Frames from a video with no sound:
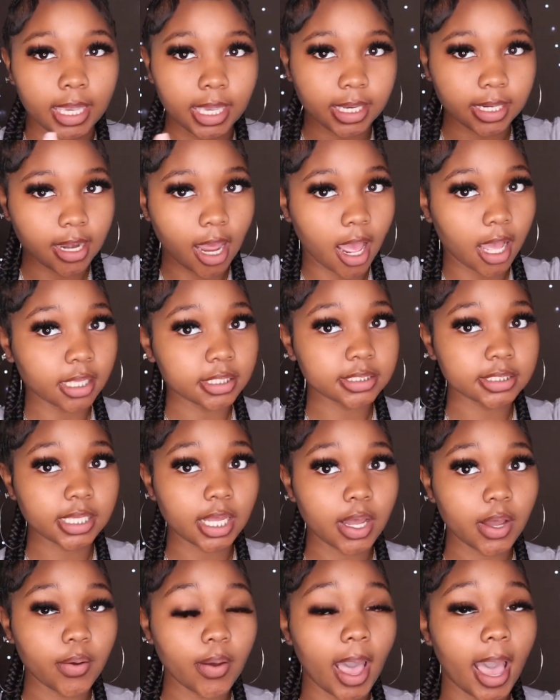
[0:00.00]
and also
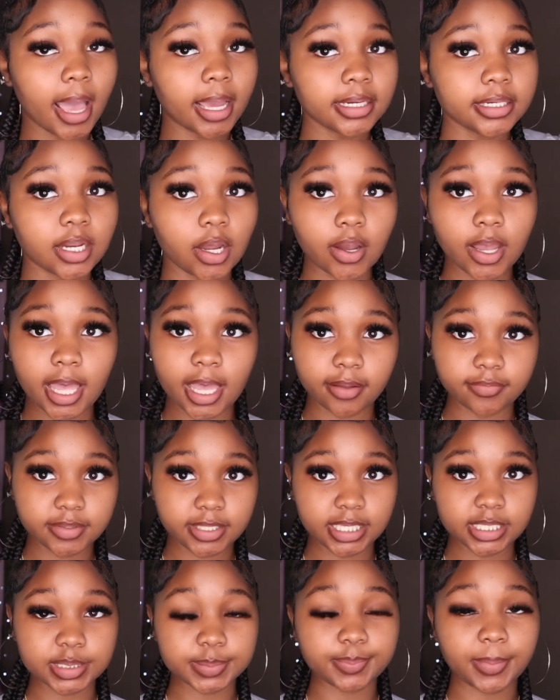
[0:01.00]
i don't have
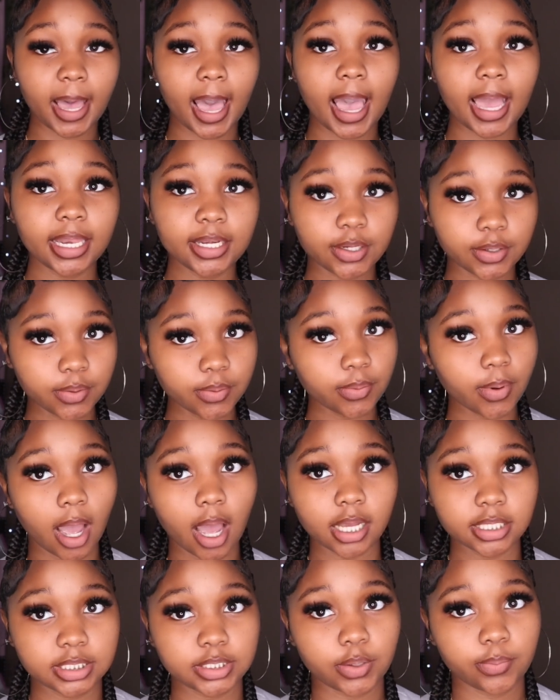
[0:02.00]
this but i do
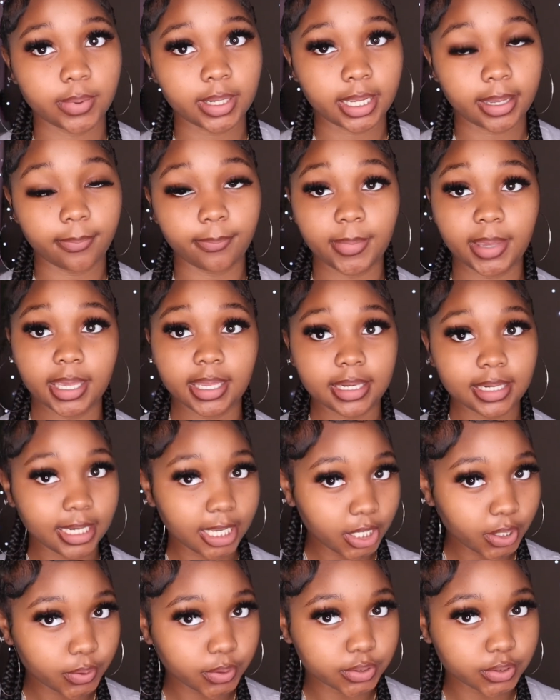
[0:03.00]
also recommend
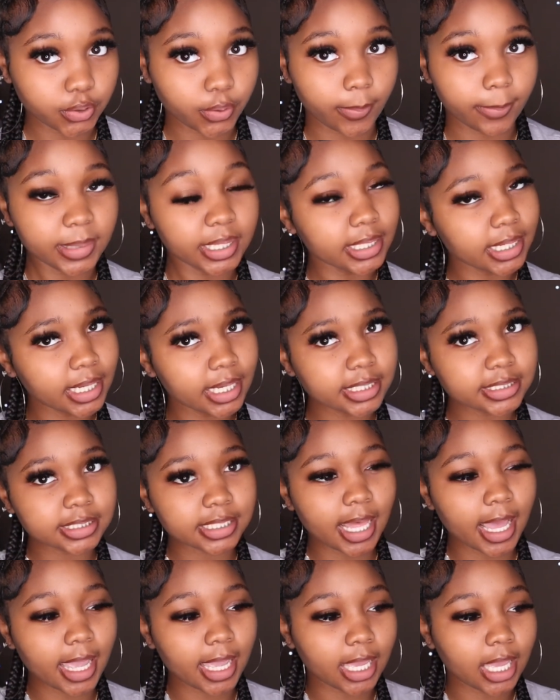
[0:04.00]
nail glue because
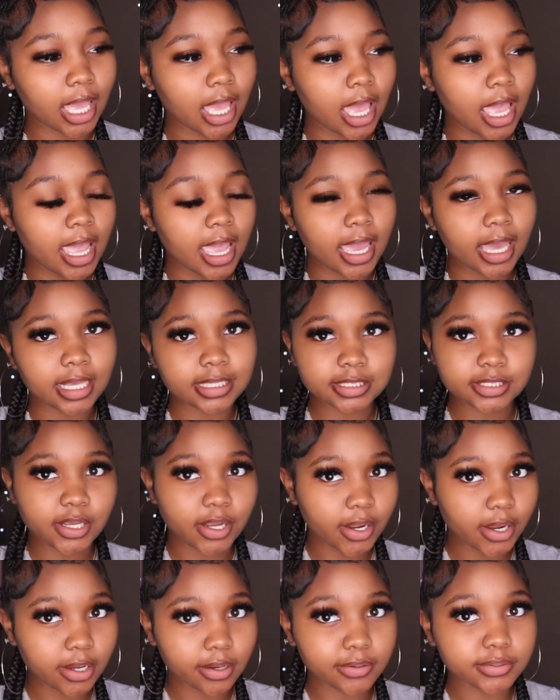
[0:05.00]
like as
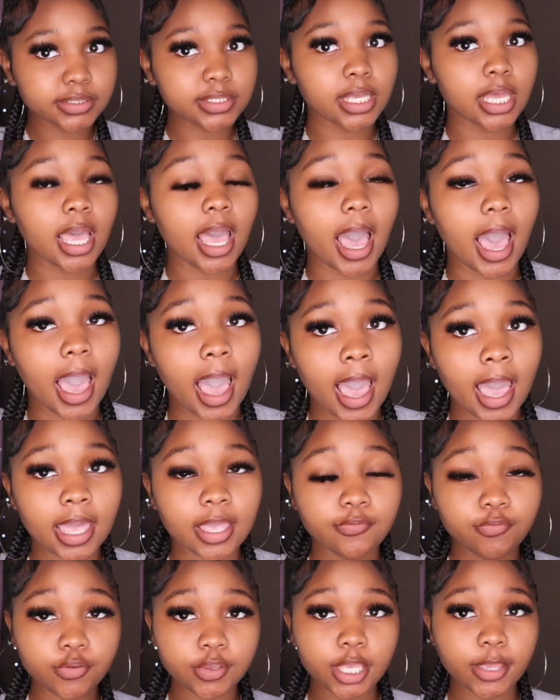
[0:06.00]
girls I,
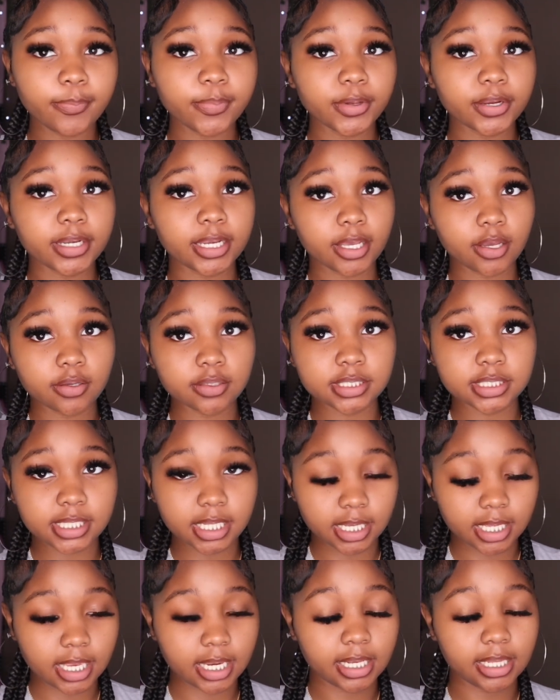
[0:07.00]
if you keep your nails
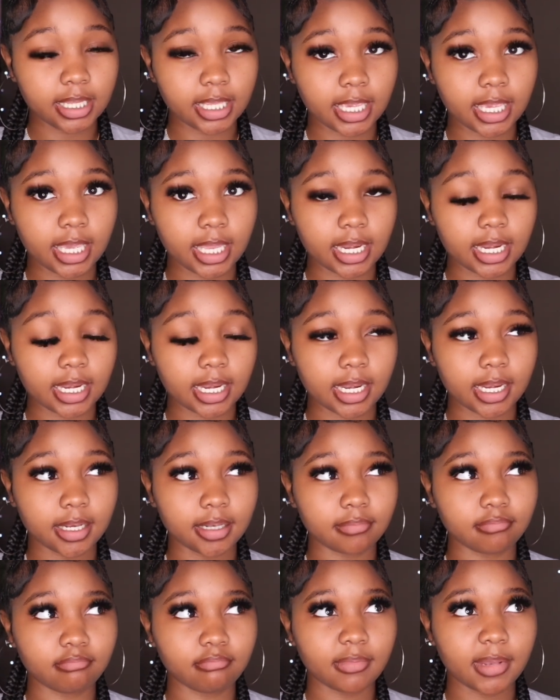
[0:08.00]
done then
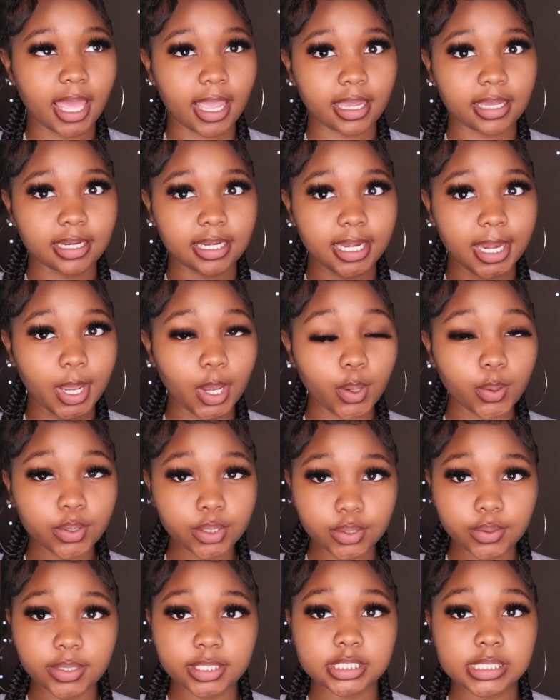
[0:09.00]
like nail
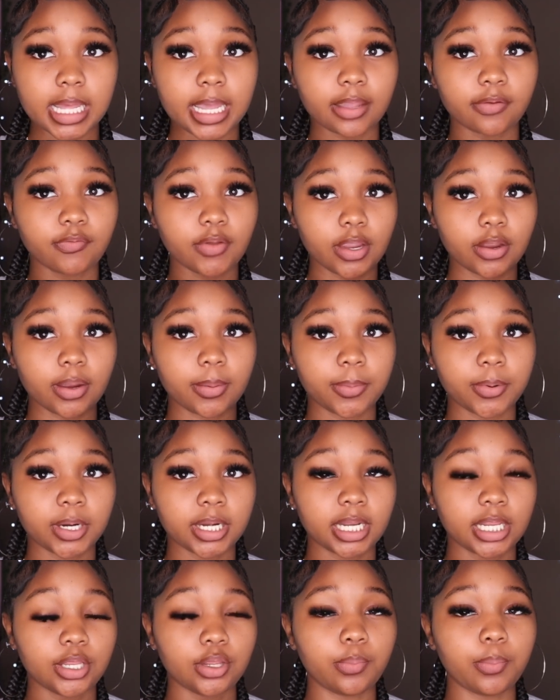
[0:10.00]
glue is like very
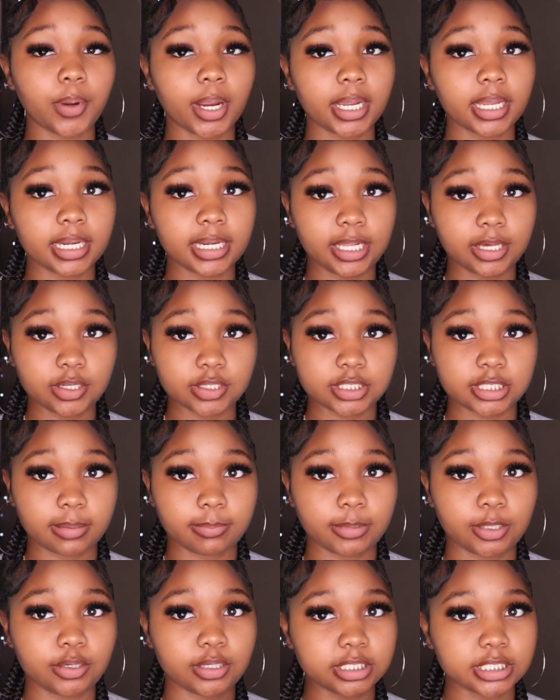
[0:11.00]
important you break a nail or
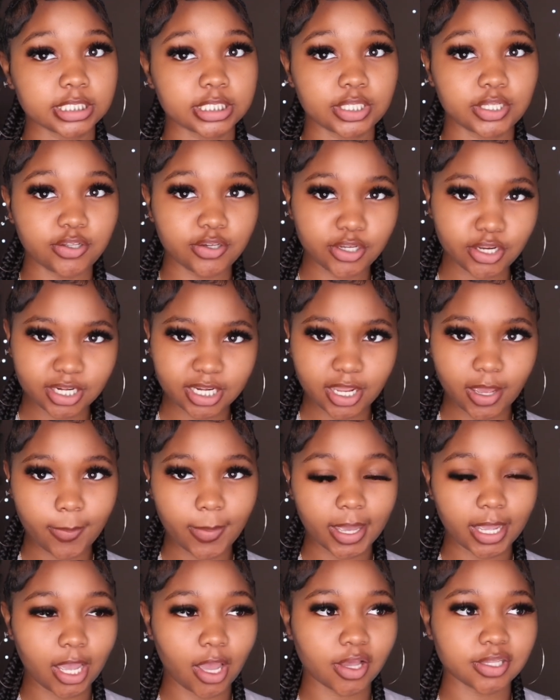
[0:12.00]
something you can just glue your nail
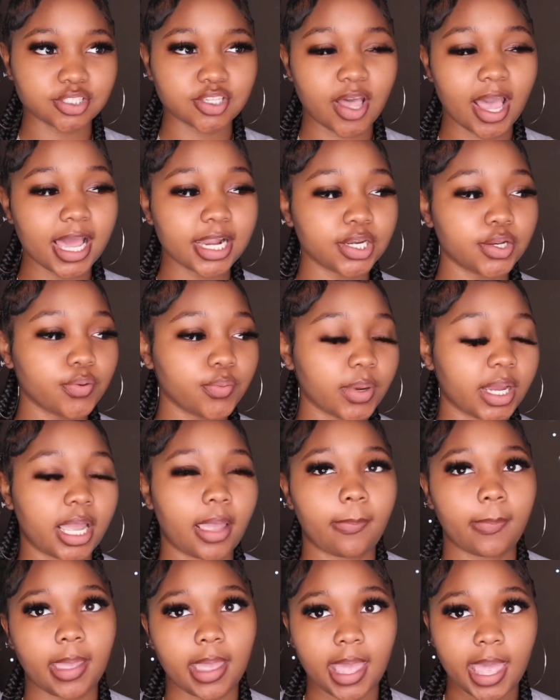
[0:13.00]
back on so i do
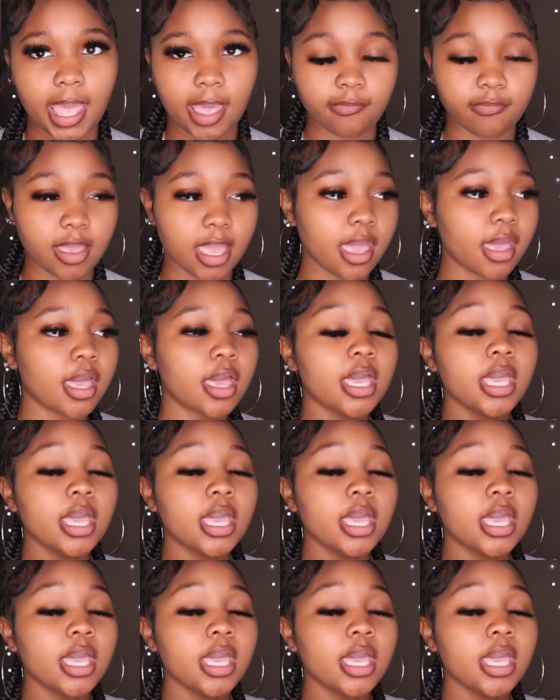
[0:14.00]
recommend having